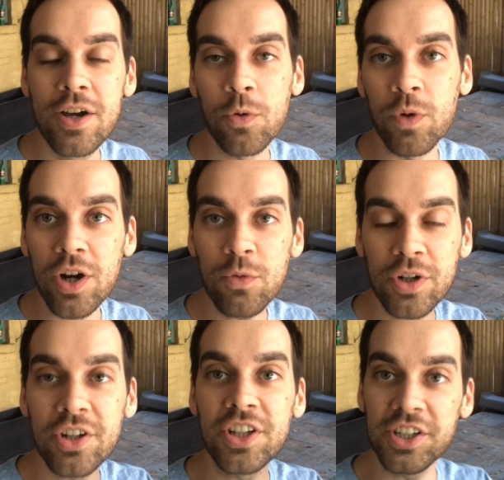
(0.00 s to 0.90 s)
Well, we're
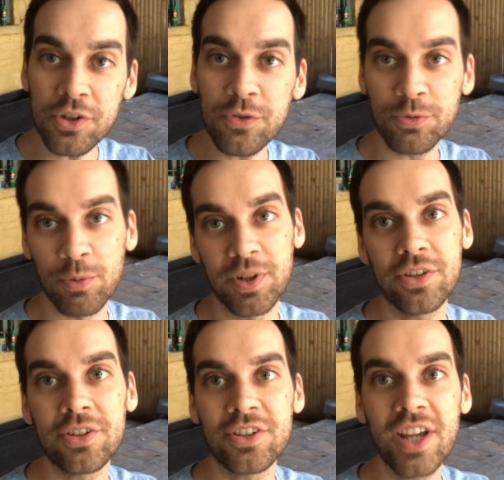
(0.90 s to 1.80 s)
going to use what we
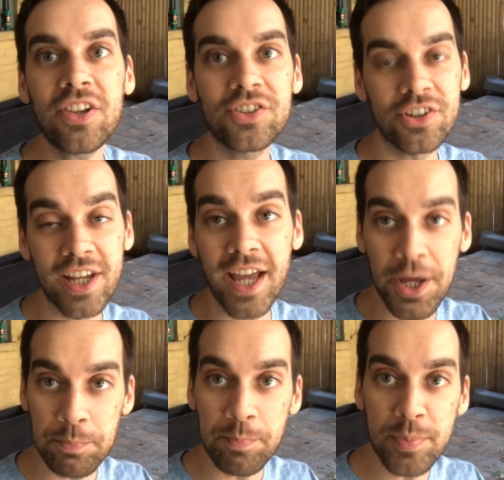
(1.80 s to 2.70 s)
learned yesterday
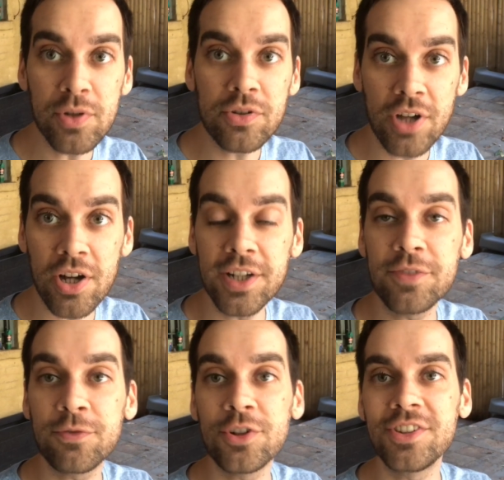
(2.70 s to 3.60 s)
and build on it
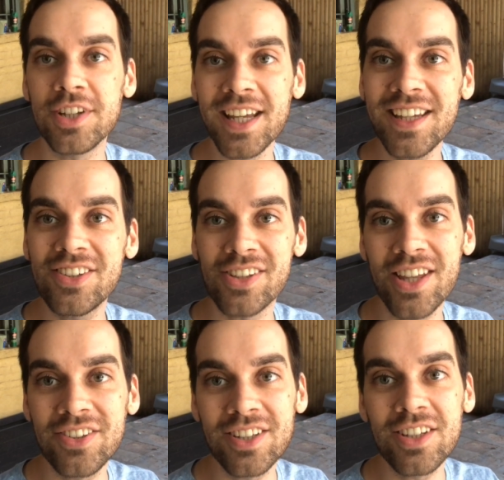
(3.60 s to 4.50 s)
for today's
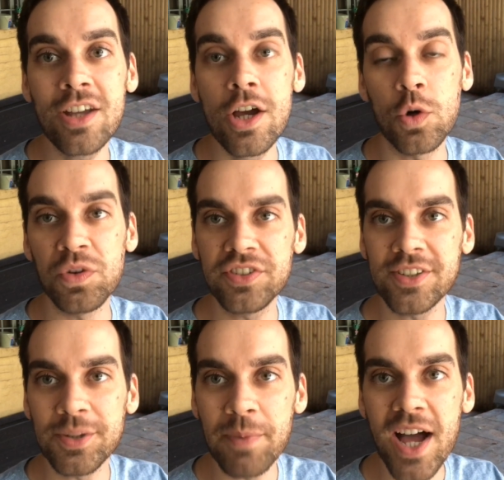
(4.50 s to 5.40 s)
lesson, which is
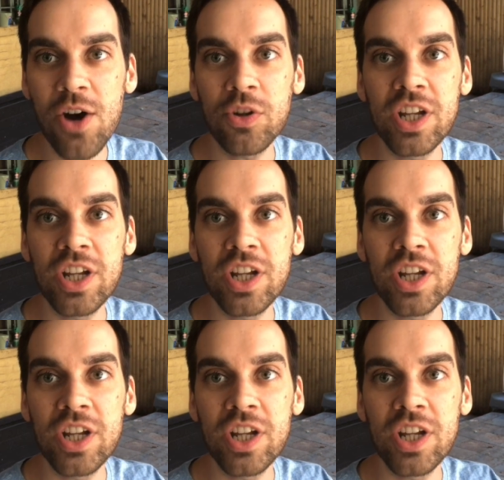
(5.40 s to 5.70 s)
about